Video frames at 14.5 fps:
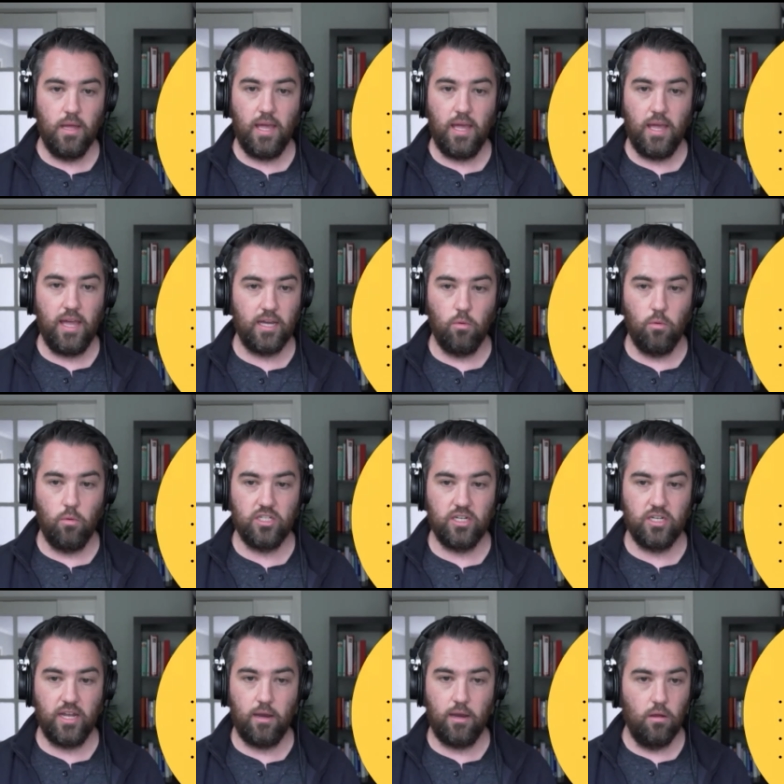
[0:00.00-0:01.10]
and I can watch
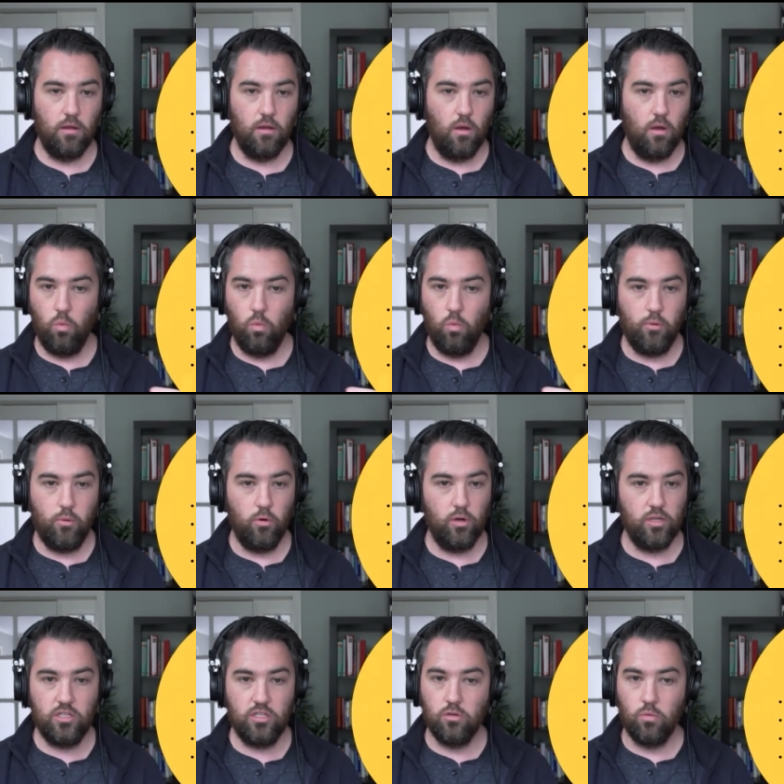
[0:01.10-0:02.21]
it at
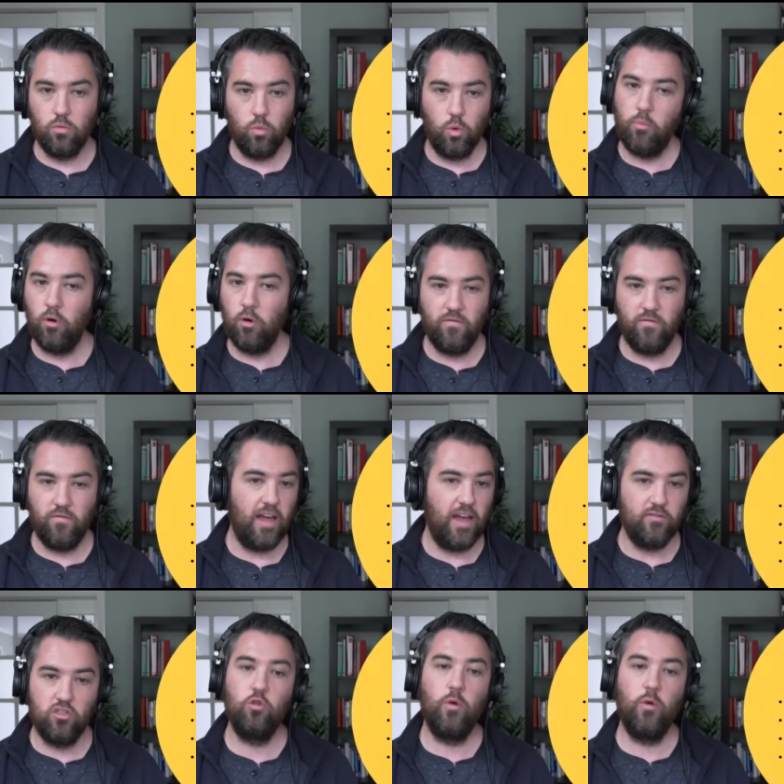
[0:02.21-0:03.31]
1.2, 1.5,
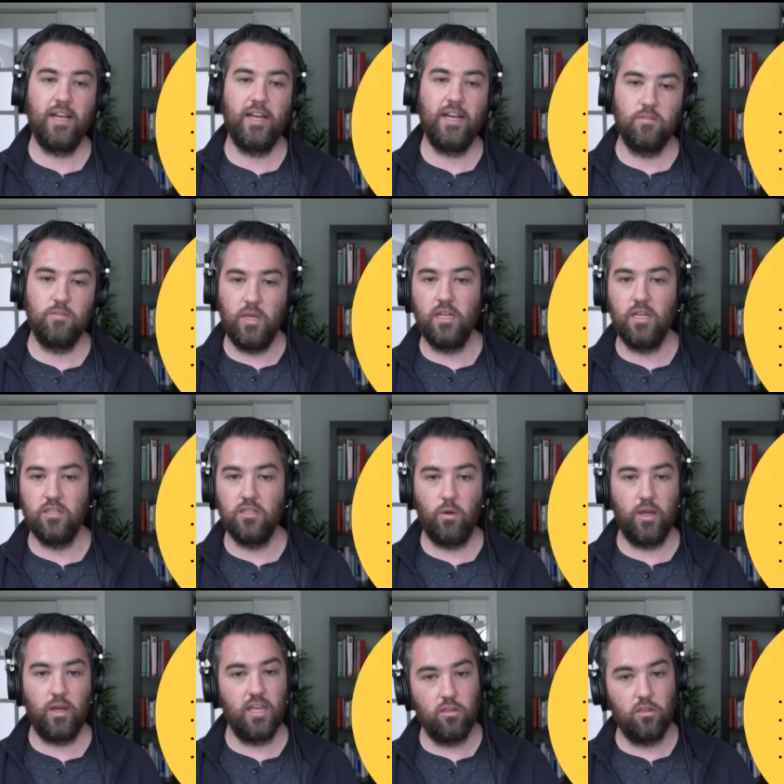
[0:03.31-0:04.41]
2x speed so I
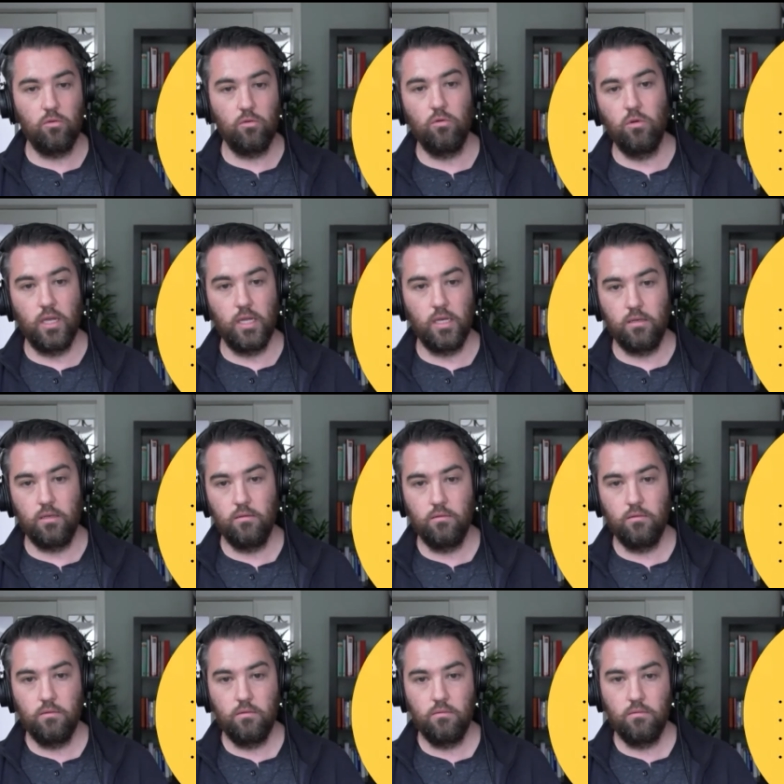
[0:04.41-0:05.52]
can get through it
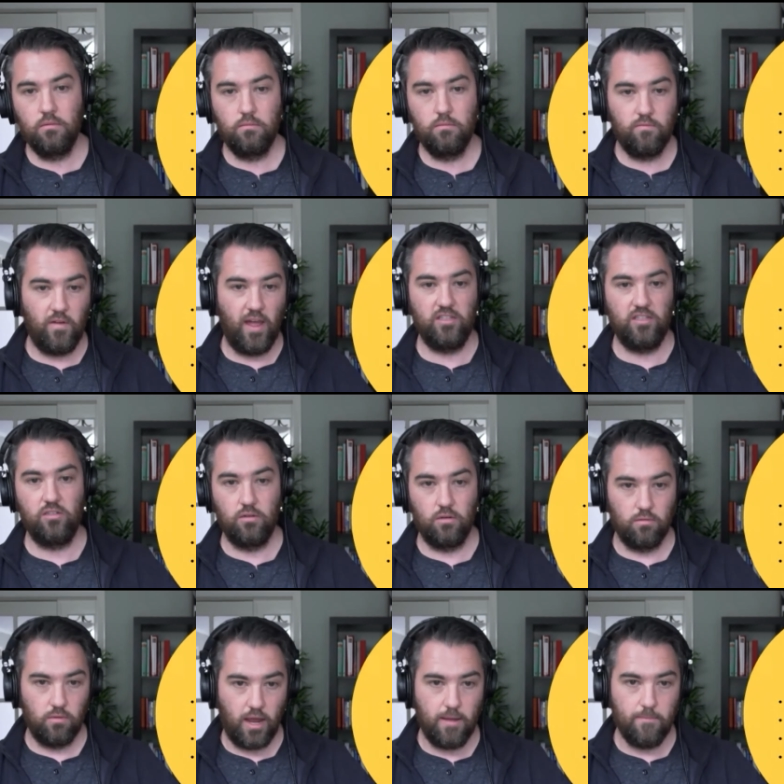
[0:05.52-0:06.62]
faster,
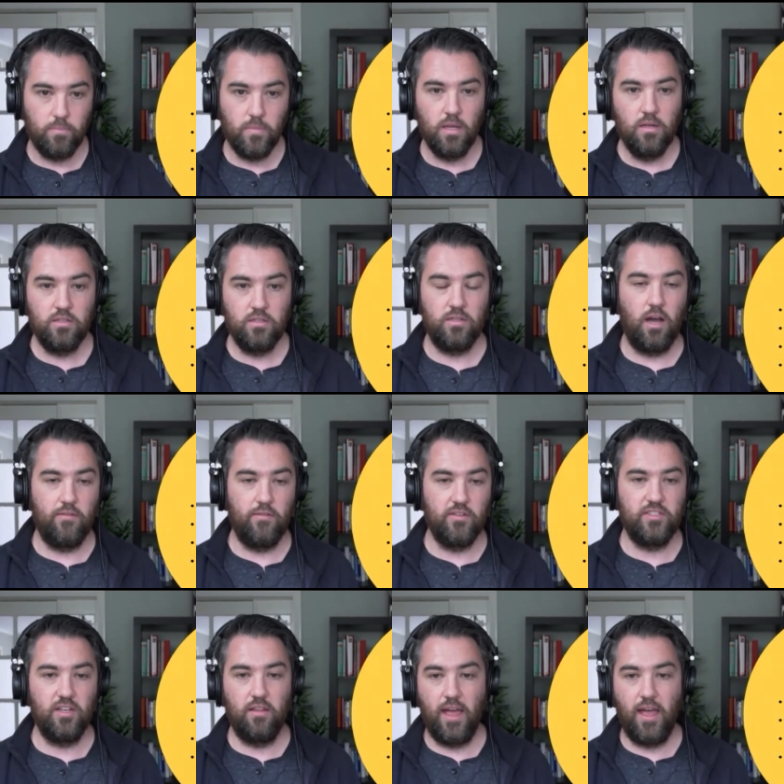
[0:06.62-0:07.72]
right? So now all of a
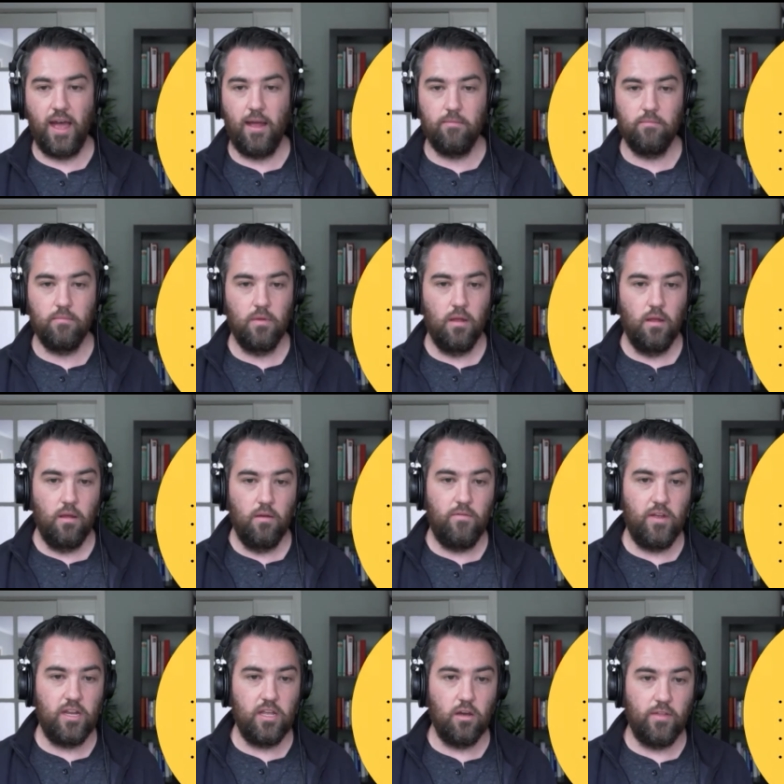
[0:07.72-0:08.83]
sudden that
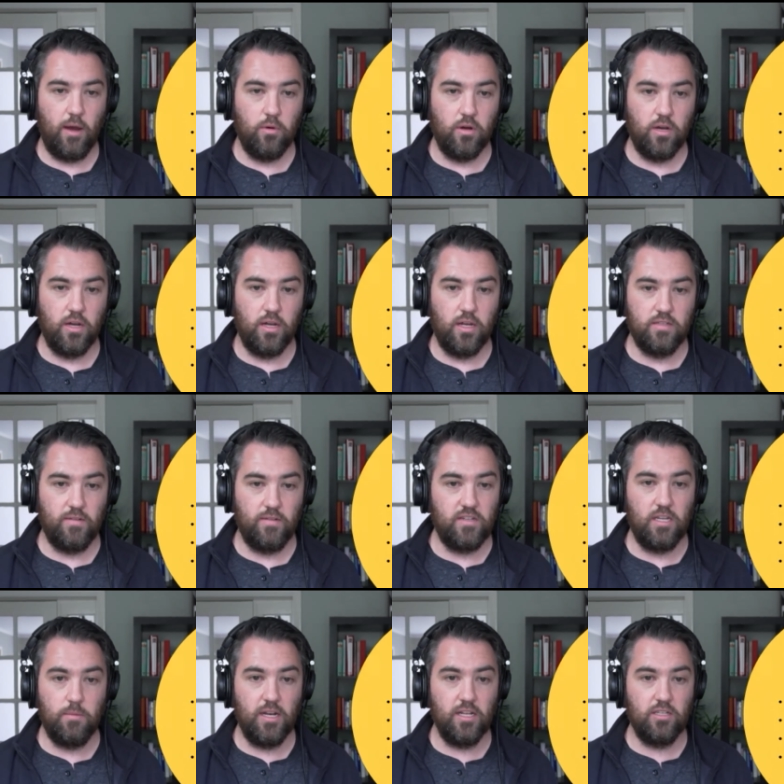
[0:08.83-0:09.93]
video that was
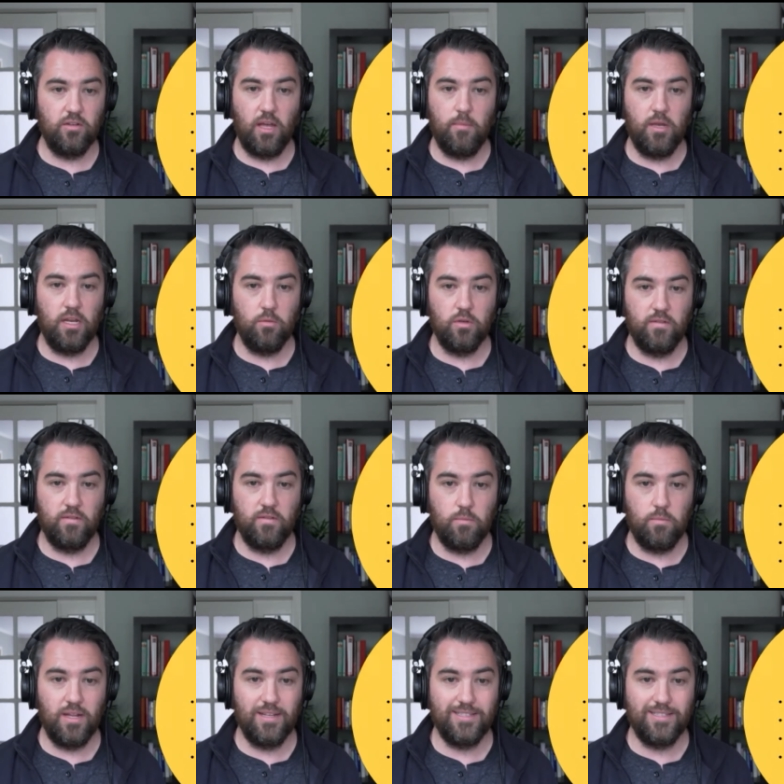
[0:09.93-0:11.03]
15 minutes or that meeting was 15
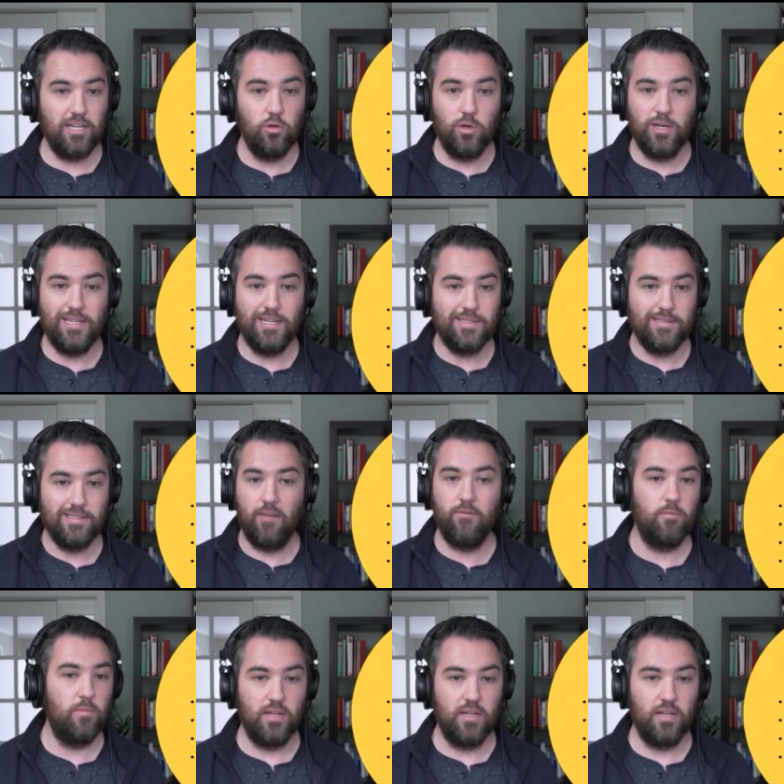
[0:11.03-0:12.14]
minutes, I can do it in
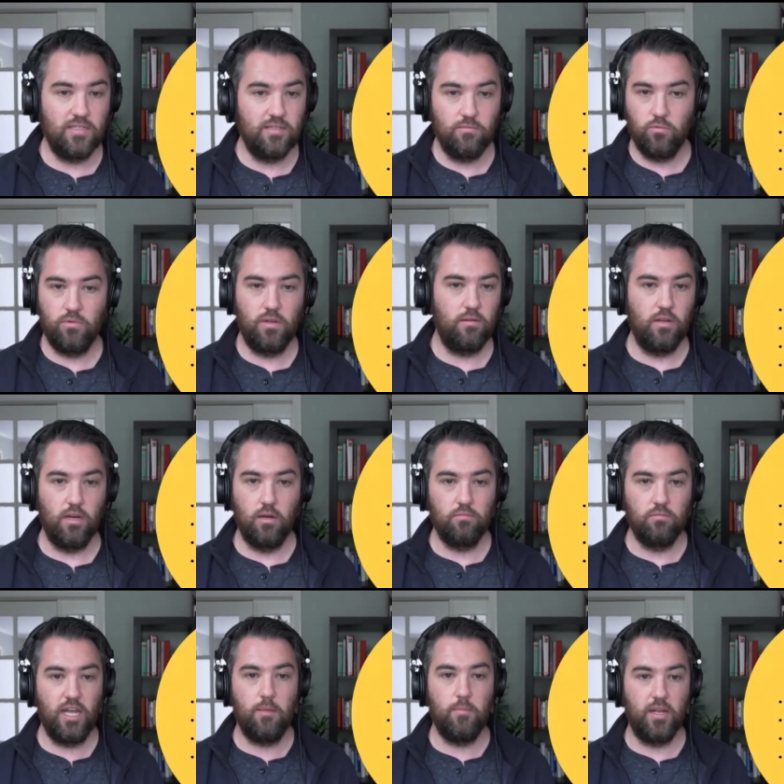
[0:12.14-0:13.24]
seven minutes, you know,
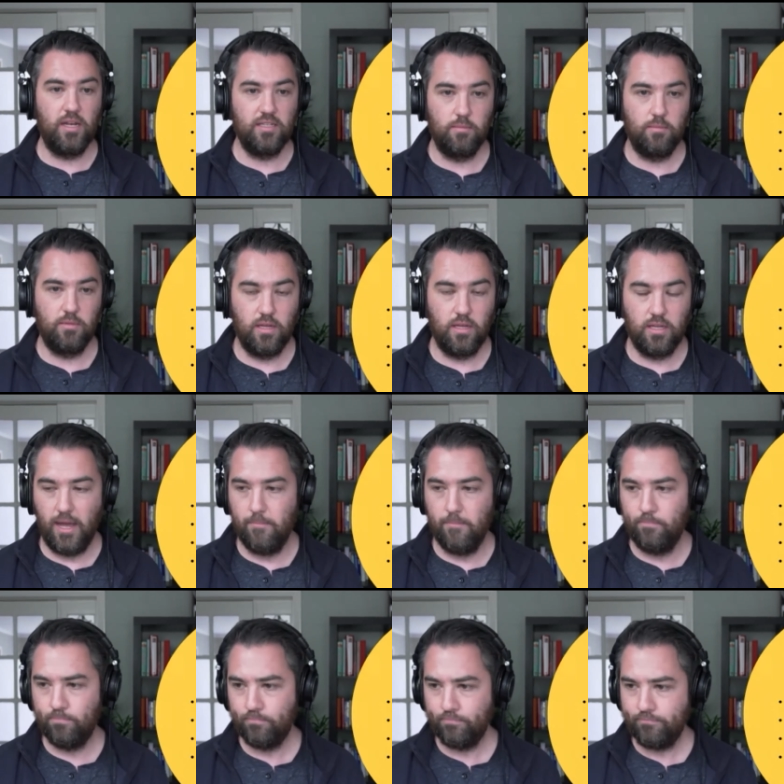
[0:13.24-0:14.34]
10 minutes, something like that.
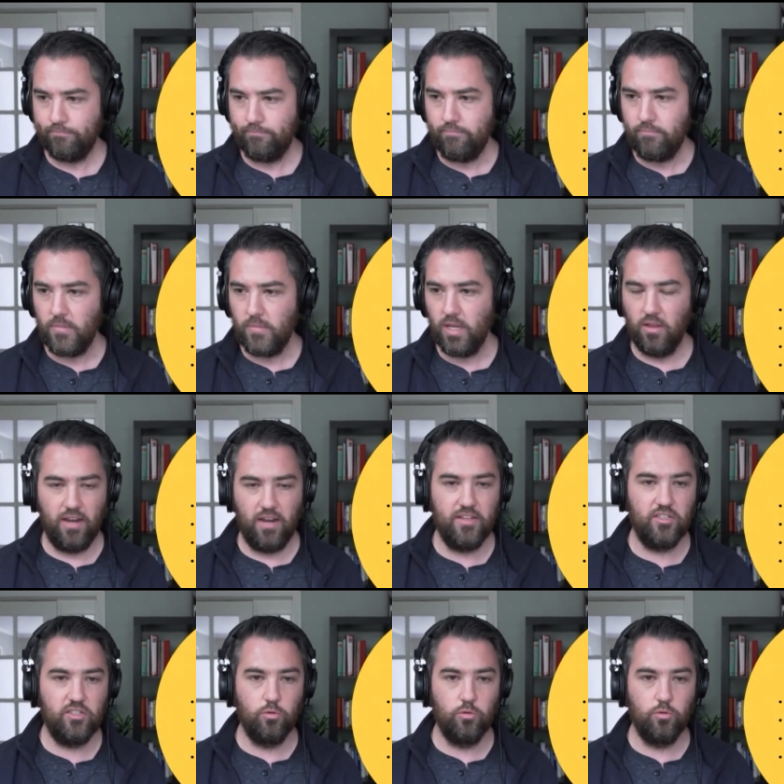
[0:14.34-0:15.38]
A lot can of these do,